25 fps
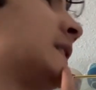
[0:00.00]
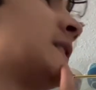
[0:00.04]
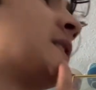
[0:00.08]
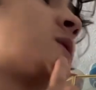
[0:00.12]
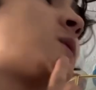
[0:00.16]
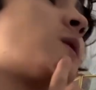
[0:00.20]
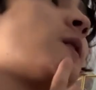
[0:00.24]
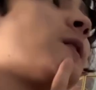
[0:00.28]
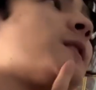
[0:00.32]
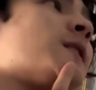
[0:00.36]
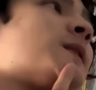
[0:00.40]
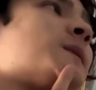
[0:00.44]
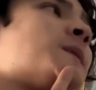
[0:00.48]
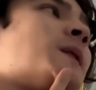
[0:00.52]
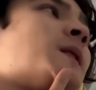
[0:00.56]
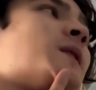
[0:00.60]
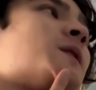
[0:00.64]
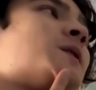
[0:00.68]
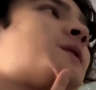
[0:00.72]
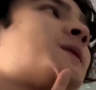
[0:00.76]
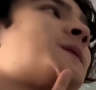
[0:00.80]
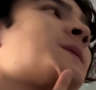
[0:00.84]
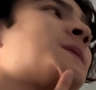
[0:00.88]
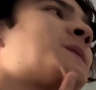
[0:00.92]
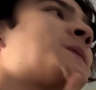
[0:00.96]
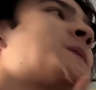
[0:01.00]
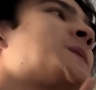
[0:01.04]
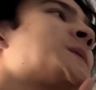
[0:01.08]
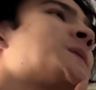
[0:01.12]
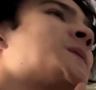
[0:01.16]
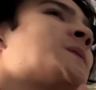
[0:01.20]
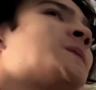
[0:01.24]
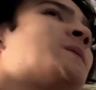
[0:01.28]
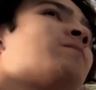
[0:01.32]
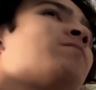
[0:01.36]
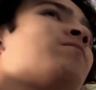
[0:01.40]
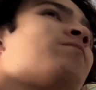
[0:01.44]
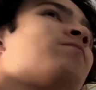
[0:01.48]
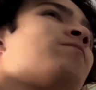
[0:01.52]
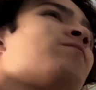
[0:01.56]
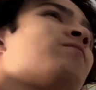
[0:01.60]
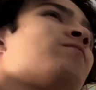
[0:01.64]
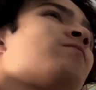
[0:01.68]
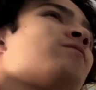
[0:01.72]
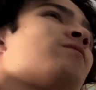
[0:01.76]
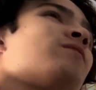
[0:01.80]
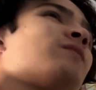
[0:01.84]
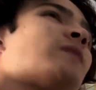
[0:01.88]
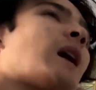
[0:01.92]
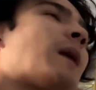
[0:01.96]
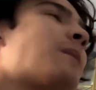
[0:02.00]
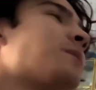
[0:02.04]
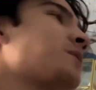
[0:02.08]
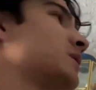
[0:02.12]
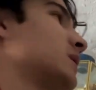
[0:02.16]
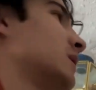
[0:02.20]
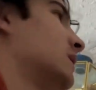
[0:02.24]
this wall as much. I'm just